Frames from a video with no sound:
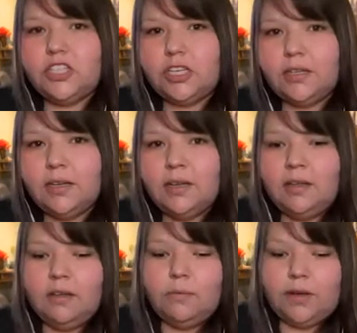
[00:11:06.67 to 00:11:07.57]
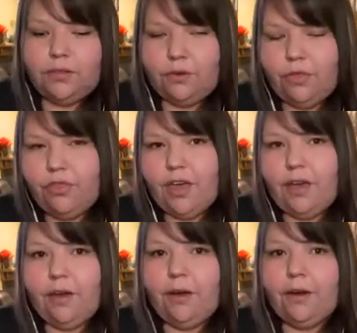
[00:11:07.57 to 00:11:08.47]
fishing, whether
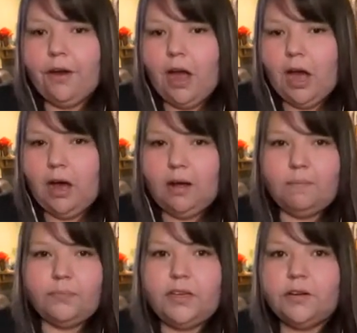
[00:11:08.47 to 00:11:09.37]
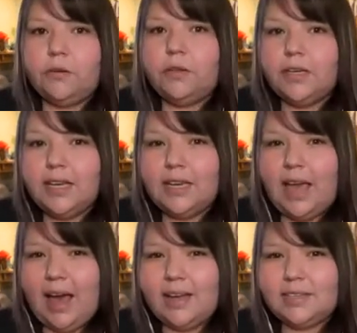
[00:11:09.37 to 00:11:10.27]
they're um, you know
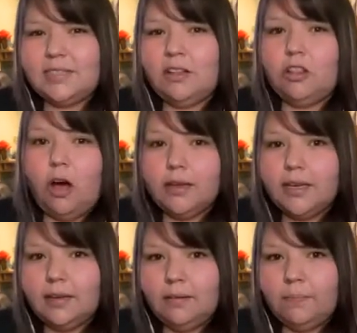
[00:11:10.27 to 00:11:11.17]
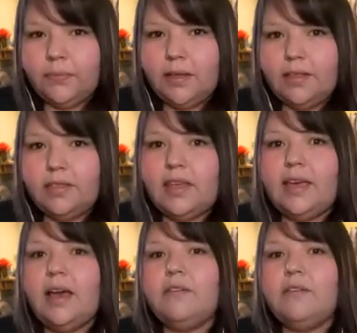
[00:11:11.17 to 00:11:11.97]
looking at logging, they